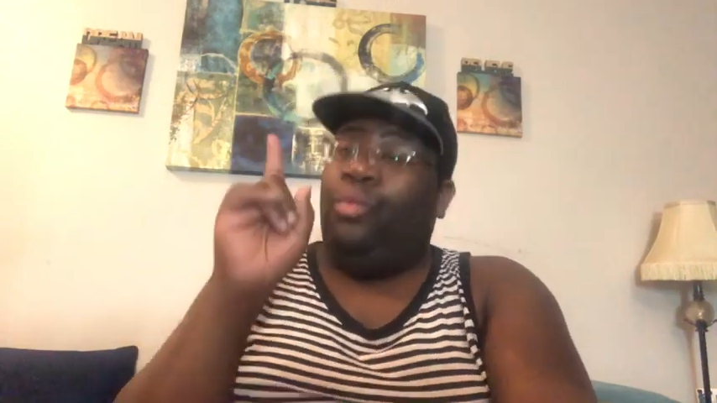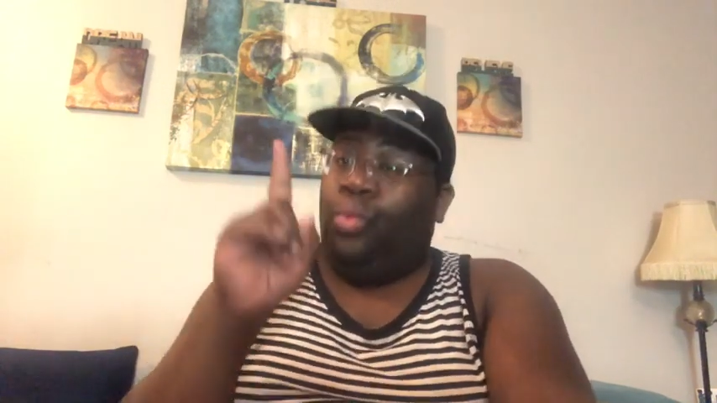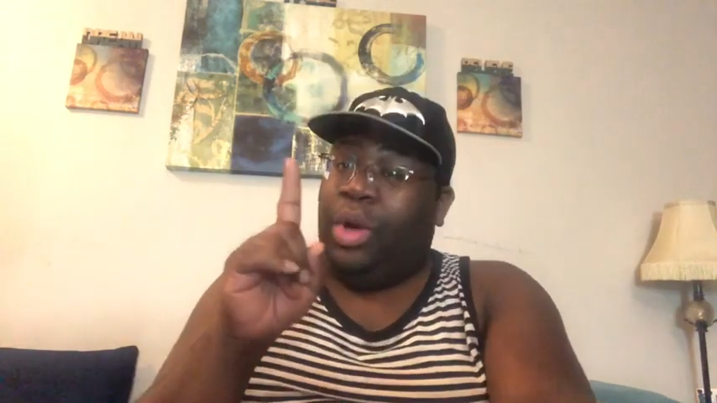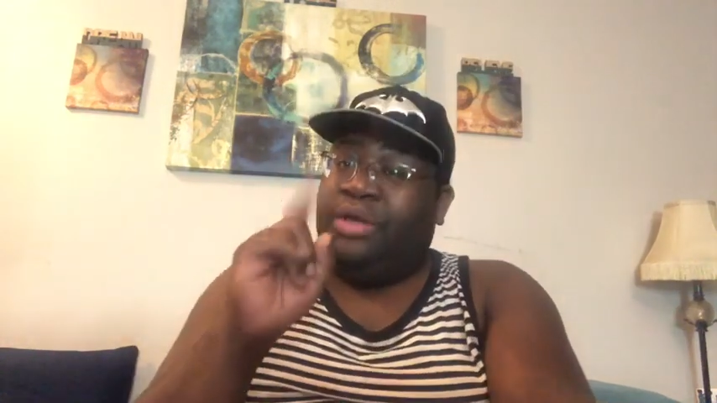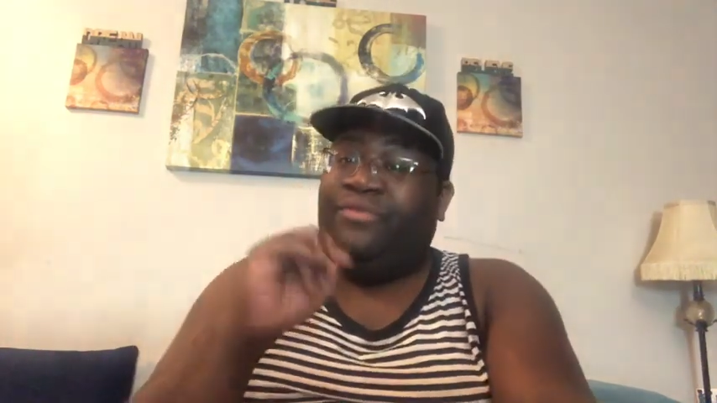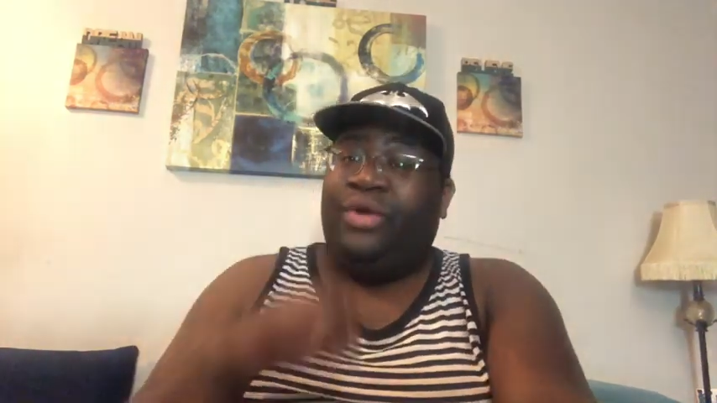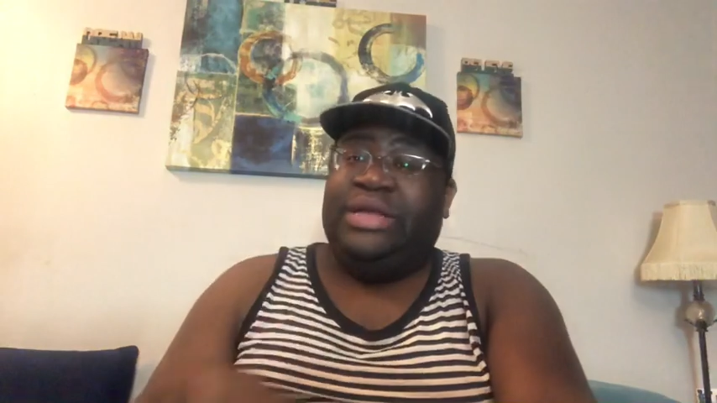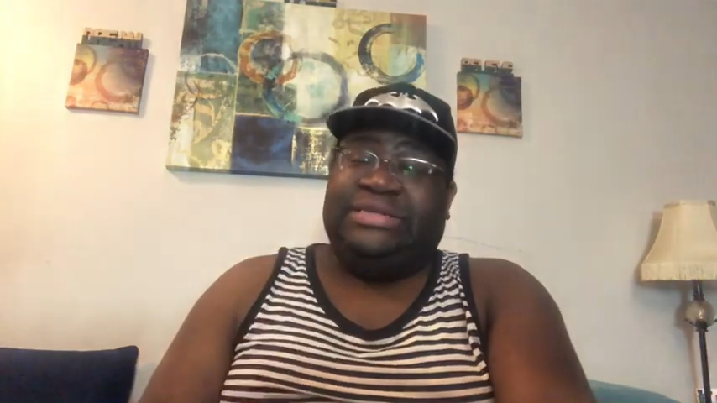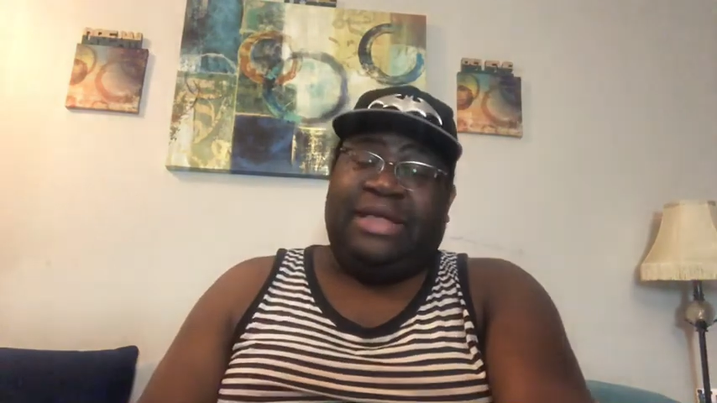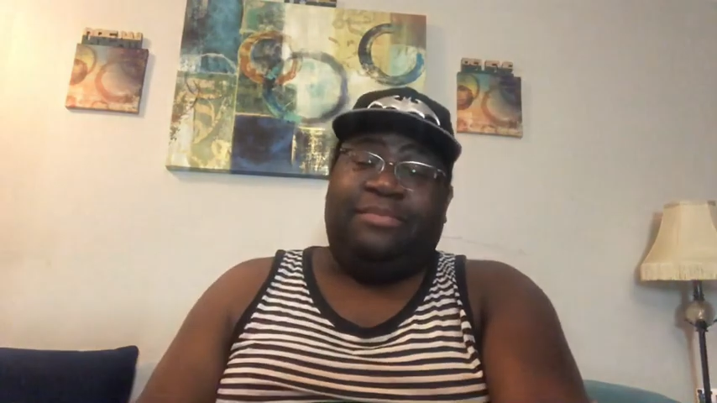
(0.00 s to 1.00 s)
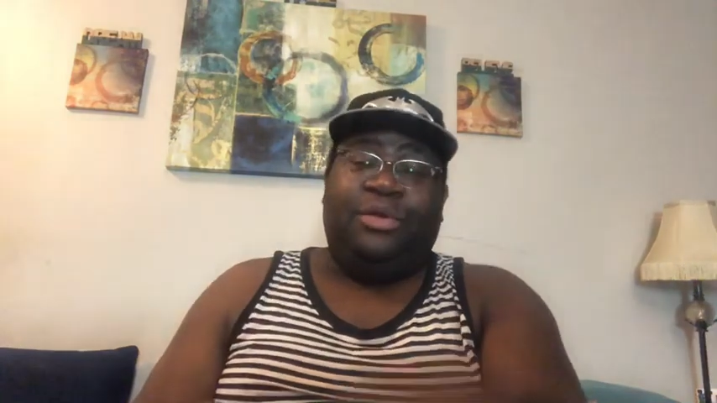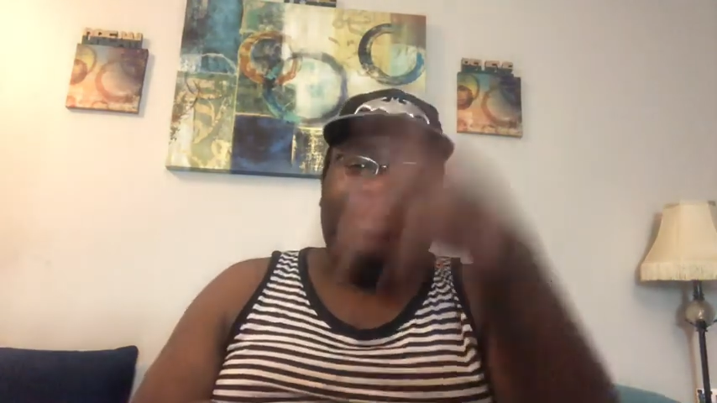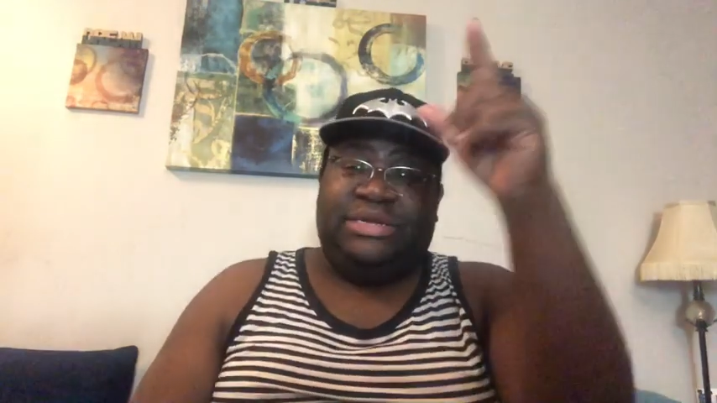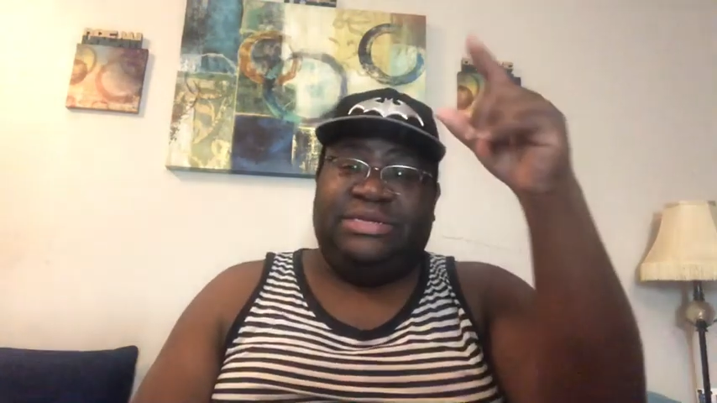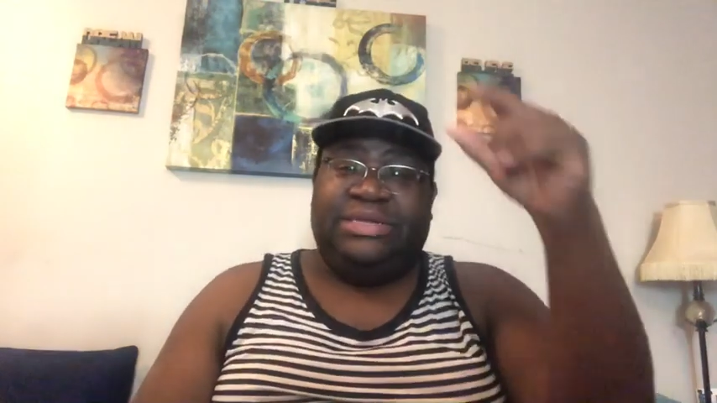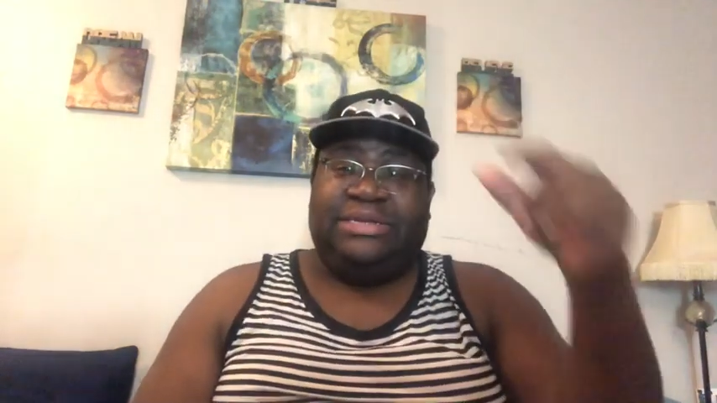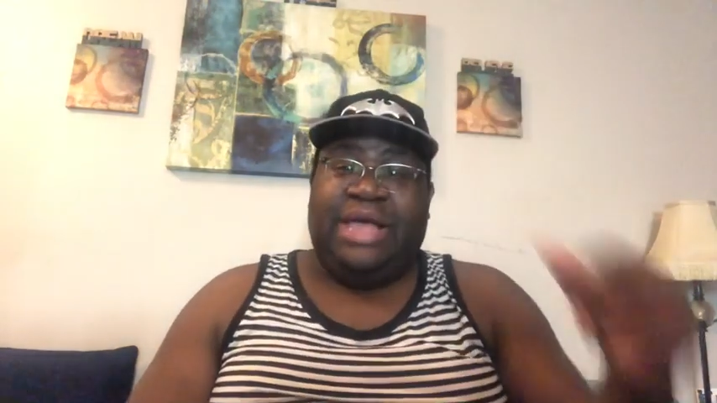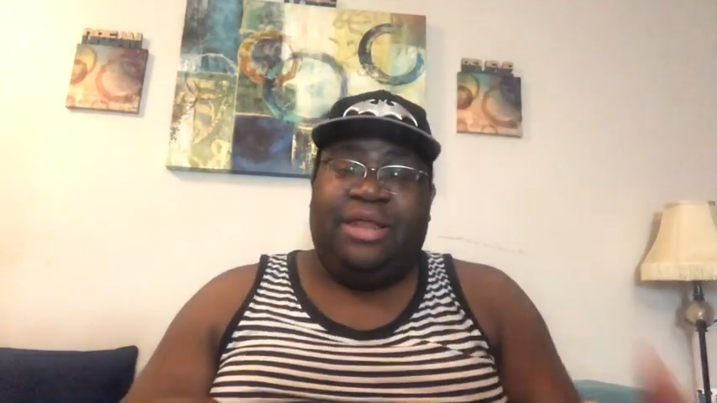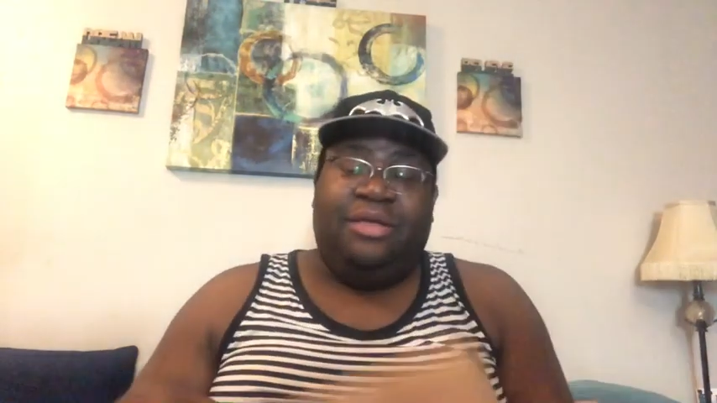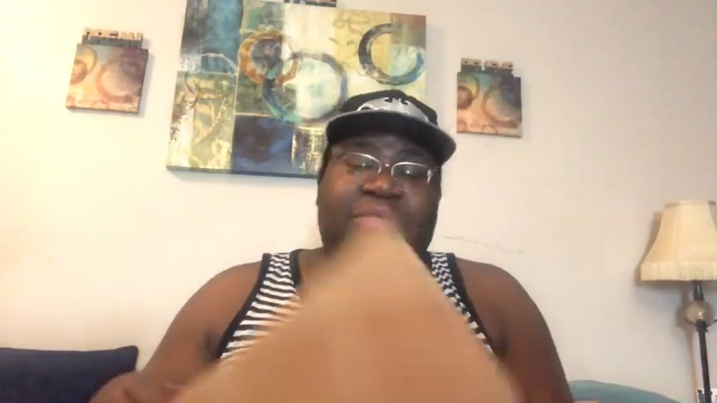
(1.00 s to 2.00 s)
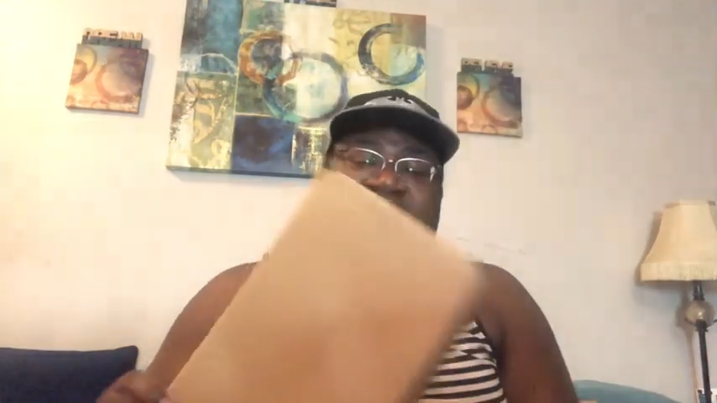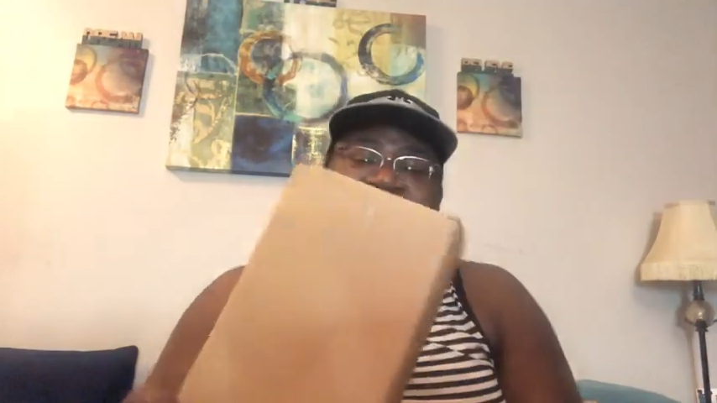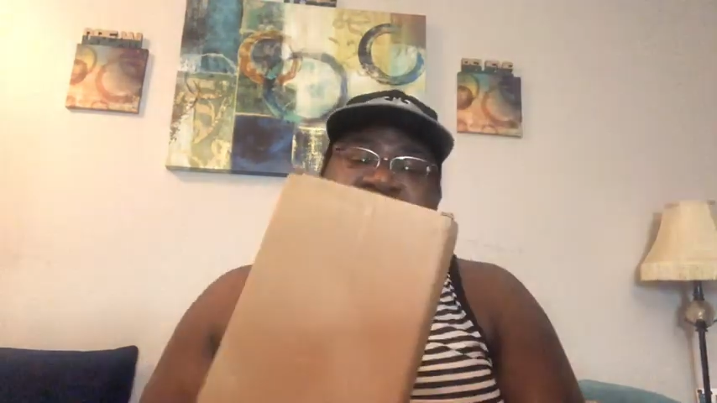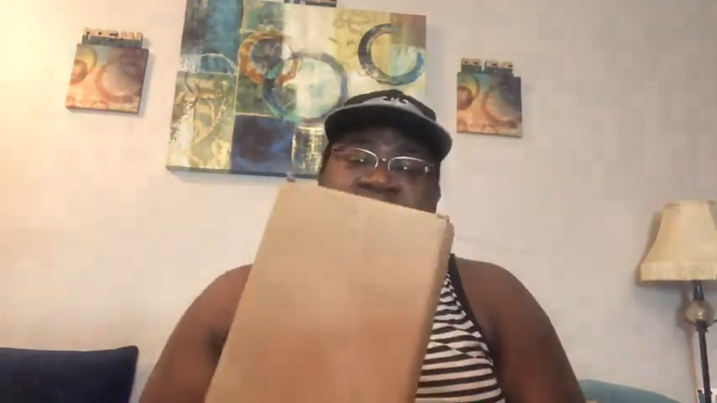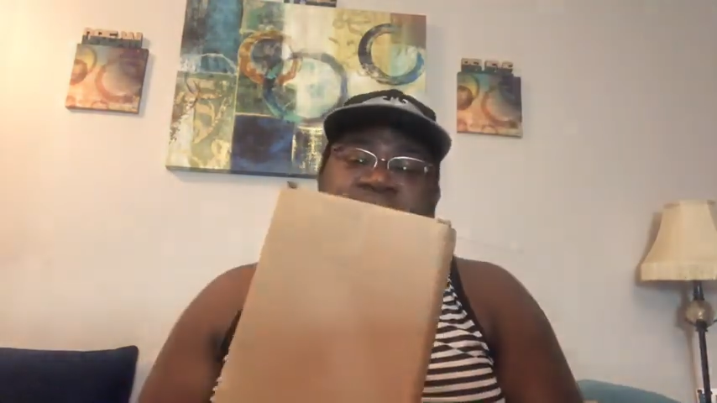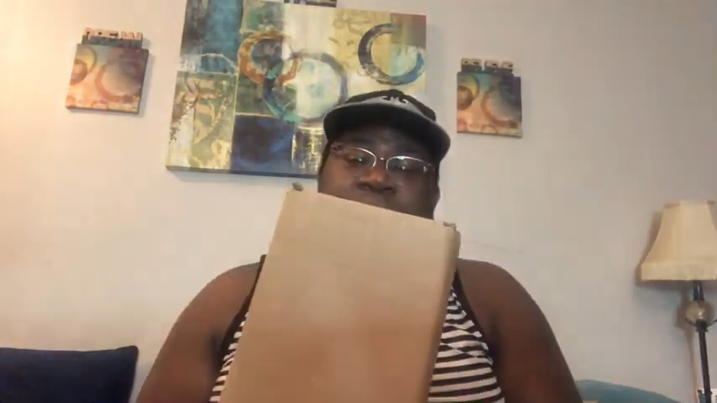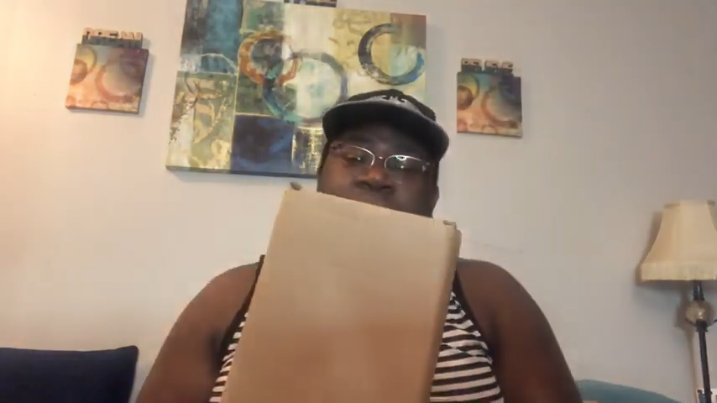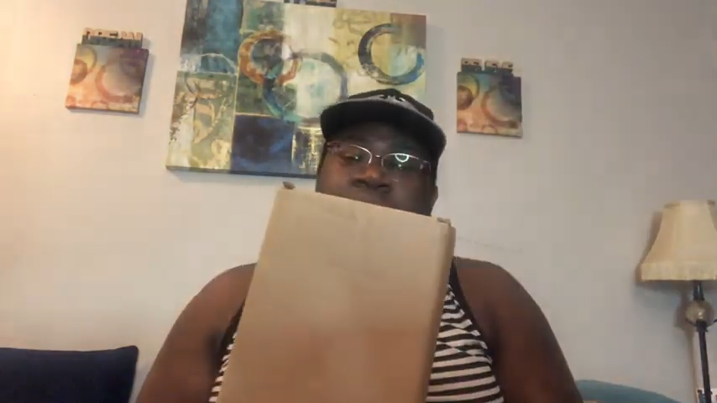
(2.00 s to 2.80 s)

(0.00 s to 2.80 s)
One, for example, which is the title of this video,